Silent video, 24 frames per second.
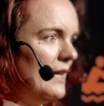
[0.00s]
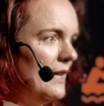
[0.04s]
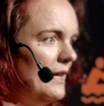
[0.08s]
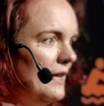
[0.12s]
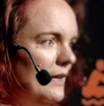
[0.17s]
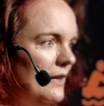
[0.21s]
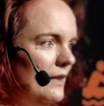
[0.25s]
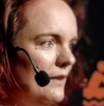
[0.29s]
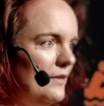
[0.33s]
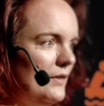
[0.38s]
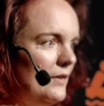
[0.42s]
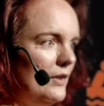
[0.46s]

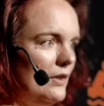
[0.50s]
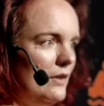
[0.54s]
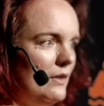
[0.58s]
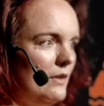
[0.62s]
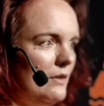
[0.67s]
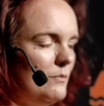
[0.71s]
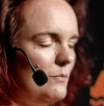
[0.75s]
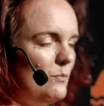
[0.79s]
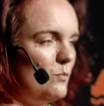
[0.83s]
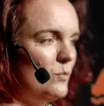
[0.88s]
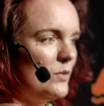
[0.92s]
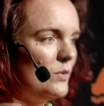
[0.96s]

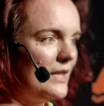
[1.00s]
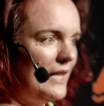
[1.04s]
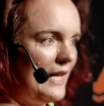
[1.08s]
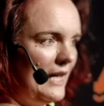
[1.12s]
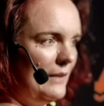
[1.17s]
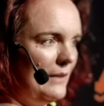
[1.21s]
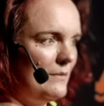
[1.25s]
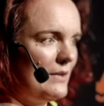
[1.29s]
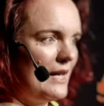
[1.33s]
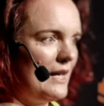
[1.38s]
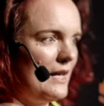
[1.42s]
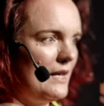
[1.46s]
the
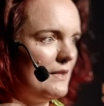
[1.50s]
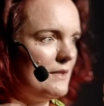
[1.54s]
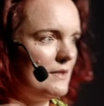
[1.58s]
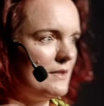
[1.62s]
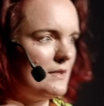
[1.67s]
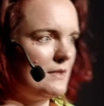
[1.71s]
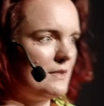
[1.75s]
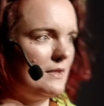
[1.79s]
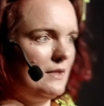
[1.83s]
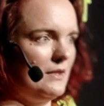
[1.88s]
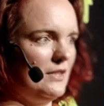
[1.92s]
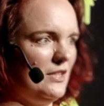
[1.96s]
game
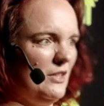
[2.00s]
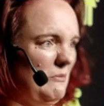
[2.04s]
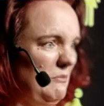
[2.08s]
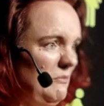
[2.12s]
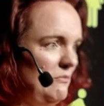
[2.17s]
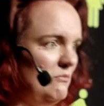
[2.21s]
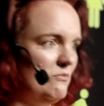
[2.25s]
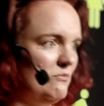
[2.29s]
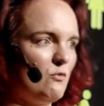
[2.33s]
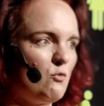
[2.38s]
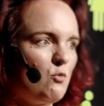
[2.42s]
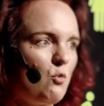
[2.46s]
has a
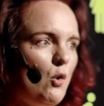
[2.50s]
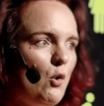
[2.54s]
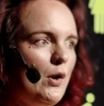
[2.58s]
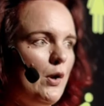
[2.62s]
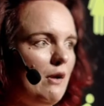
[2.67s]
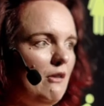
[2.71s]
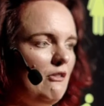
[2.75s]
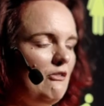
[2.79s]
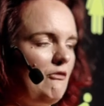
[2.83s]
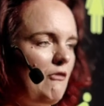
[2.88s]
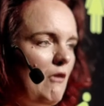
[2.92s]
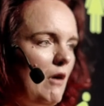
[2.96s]

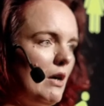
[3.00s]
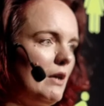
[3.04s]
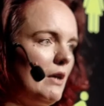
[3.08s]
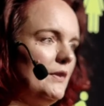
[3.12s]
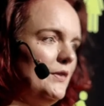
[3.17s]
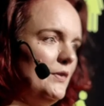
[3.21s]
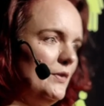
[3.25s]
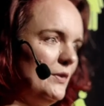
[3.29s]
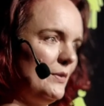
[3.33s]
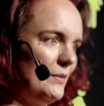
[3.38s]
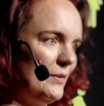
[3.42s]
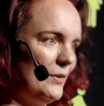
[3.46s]
royal
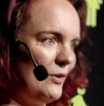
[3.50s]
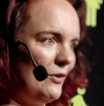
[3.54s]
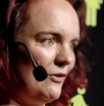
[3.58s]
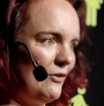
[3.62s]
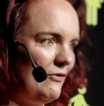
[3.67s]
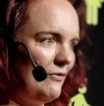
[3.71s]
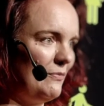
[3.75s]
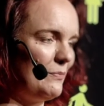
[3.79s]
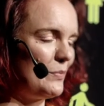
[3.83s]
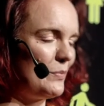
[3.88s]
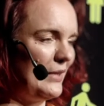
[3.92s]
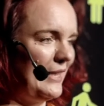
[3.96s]
faction
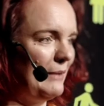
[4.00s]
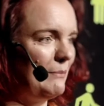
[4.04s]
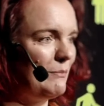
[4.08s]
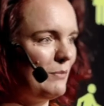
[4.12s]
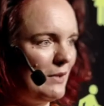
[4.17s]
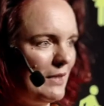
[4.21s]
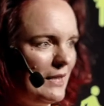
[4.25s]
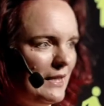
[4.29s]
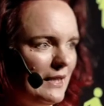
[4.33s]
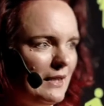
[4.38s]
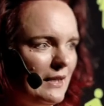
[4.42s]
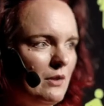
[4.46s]
of
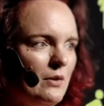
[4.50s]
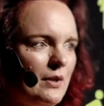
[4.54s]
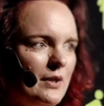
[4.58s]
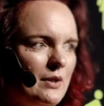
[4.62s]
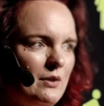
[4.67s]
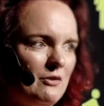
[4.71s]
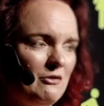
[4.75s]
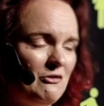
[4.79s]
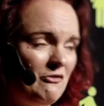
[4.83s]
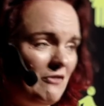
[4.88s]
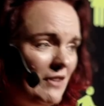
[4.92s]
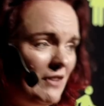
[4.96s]
pre-planning going
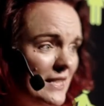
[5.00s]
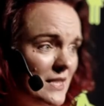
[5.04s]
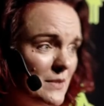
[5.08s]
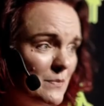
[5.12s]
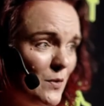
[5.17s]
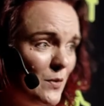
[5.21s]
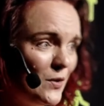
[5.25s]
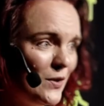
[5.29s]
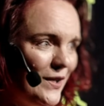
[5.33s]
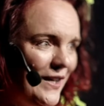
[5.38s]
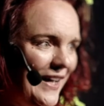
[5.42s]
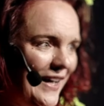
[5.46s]
on
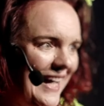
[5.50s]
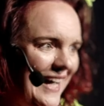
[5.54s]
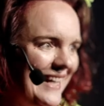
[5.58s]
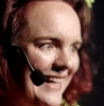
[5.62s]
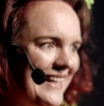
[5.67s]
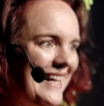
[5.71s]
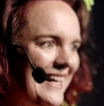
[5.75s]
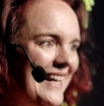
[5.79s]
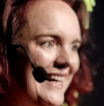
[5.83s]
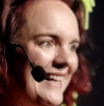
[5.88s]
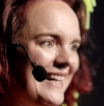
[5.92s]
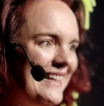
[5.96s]
Facebook, and
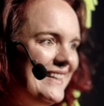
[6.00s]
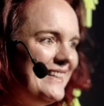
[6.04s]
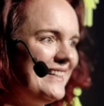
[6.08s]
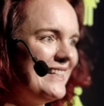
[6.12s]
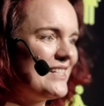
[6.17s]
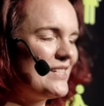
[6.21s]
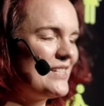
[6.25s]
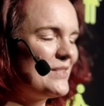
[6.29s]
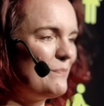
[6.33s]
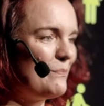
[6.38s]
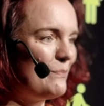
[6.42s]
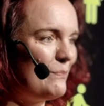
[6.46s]

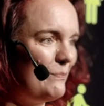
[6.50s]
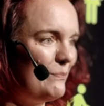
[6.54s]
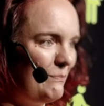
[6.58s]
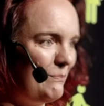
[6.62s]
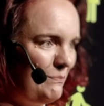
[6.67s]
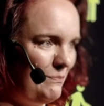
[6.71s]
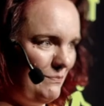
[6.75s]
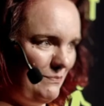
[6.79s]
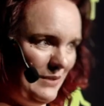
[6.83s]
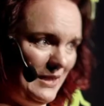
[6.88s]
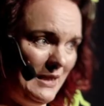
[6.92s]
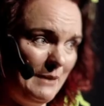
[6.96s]
these
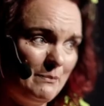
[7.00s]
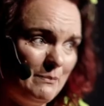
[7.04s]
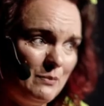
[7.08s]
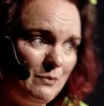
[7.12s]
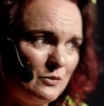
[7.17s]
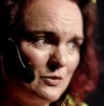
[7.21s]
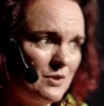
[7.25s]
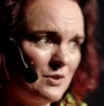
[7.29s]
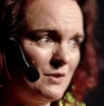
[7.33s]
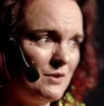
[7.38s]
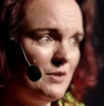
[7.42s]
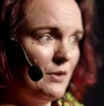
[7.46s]
people
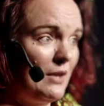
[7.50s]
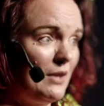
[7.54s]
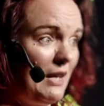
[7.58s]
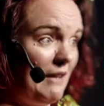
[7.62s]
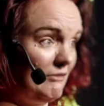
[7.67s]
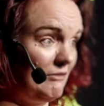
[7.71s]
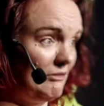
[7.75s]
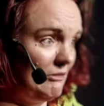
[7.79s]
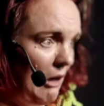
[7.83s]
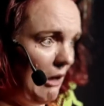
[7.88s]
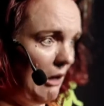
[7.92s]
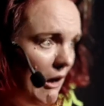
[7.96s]
just don't have
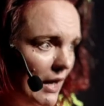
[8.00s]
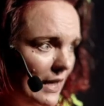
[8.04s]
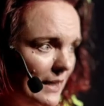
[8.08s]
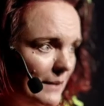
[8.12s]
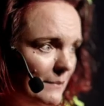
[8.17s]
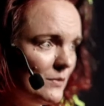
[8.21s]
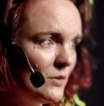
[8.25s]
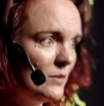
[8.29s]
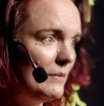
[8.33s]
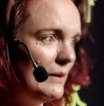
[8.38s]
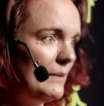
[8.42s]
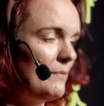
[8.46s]
time
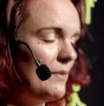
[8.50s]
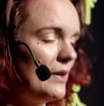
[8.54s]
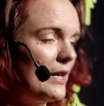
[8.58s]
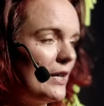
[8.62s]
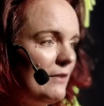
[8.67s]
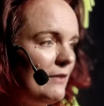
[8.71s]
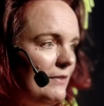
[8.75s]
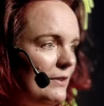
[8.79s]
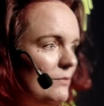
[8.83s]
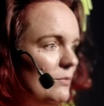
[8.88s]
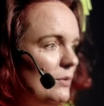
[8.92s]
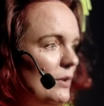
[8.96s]
to be part
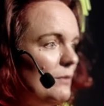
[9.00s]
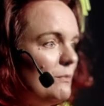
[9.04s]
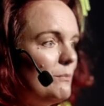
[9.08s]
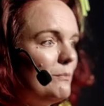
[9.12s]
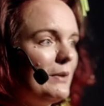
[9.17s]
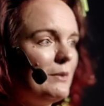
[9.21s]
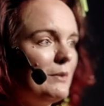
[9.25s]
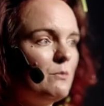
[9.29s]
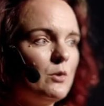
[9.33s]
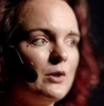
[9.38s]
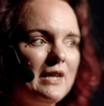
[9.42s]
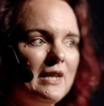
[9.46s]
of it. Well,
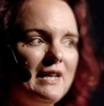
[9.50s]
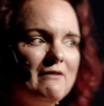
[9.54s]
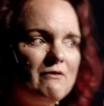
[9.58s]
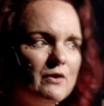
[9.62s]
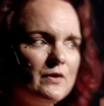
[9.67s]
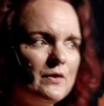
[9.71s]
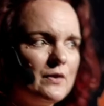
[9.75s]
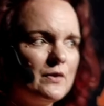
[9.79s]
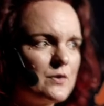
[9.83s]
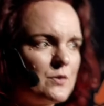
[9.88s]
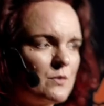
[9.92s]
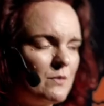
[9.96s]
but whatever
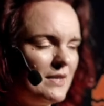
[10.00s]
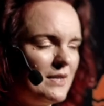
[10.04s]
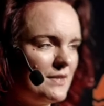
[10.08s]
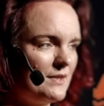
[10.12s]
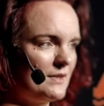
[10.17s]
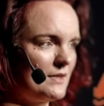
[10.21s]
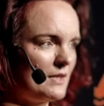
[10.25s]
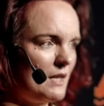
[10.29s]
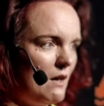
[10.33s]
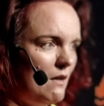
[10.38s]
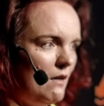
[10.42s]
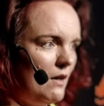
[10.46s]
those
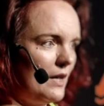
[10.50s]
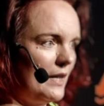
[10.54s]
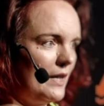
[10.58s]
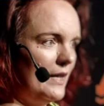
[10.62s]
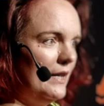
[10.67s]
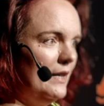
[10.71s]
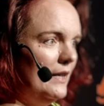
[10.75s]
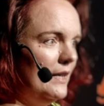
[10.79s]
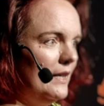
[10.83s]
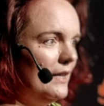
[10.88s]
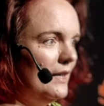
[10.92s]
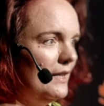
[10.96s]
reasons are,
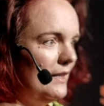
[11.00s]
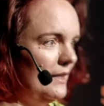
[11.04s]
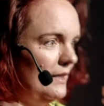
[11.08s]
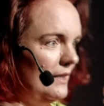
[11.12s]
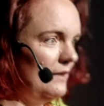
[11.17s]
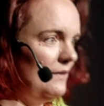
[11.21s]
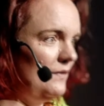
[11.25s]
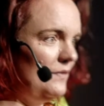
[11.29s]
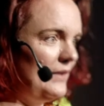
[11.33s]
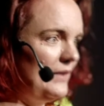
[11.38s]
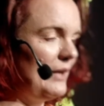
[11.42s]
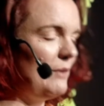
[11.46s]

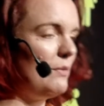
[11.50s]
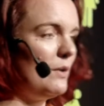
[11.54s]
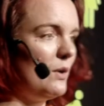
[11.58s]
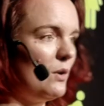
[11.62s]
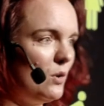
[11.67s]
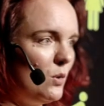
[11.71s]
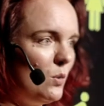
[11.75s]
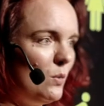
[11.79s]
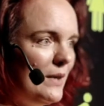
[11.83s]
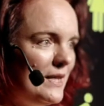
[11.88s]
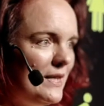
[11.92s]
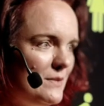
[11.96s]
there will
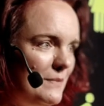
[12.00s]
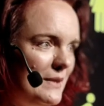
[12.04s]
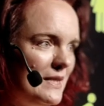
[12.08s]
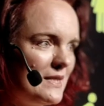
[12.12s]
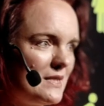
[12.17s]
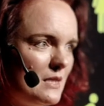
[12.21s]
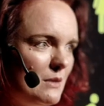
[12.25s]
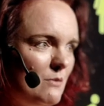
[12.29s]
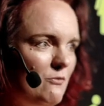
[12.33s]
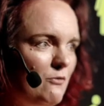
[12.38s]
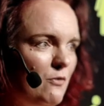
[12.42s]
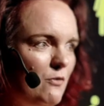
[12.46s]
always be
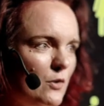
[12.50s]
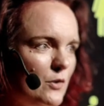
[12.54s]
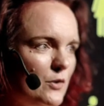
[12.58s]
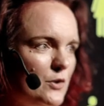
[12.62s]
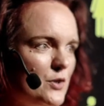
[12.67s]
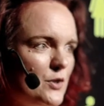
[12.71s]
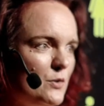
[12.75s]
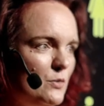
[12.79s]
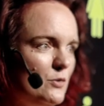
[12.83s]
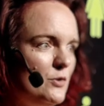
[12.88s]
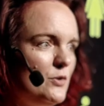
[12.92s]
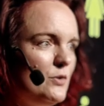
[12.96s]
some folks
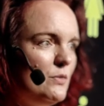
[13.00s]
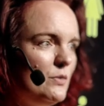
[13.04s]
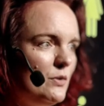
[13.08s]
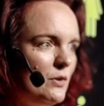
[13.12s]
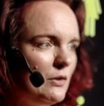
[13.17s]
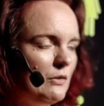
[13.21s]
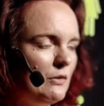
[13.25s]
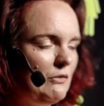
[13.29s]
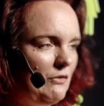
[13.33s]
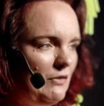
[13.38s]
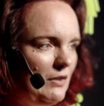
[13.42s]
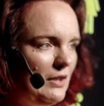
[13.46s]
who do
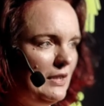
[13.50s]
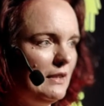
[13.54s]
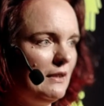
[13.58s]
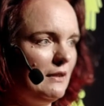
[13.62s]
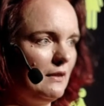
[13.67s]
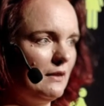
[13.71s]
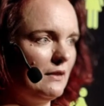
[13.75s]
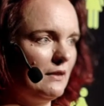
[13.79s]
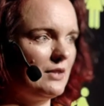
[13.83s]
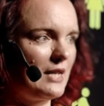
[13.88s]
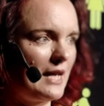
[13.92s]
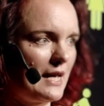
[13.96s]
not
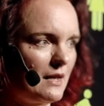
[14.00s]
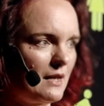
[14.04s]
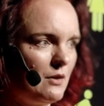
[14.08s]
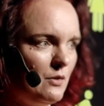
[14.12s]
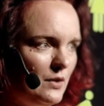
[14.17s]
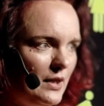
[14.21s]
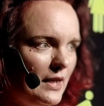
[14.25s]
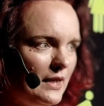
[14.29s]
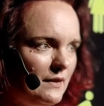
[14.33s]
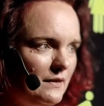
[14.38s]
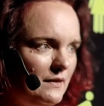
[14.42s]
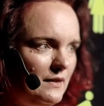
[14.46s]
feel that
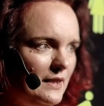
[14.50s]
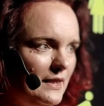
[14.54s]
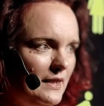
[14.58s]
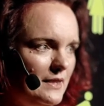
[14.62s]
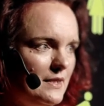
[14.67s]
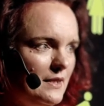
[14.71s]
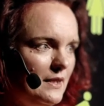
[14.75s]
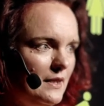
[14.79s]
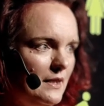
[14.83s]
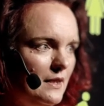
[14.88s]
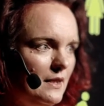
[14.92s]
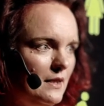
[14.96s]

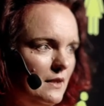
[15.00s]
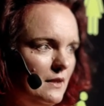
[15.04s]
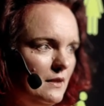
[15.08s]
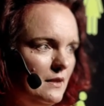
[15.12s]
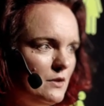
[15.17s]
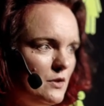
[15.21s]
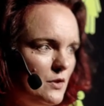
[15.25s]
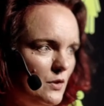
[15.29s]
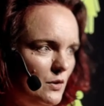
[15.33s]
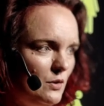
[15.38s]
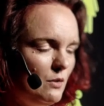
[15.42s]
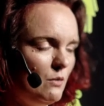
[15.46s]
connected
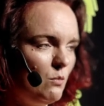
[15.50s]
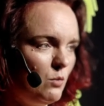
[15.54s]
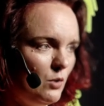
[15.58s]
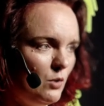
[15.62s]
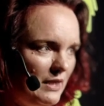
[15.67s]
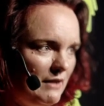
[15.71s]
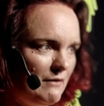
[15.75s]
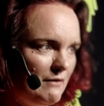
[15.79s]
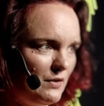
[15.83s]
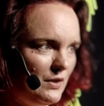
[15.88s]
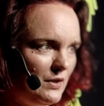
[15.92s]
to whatever they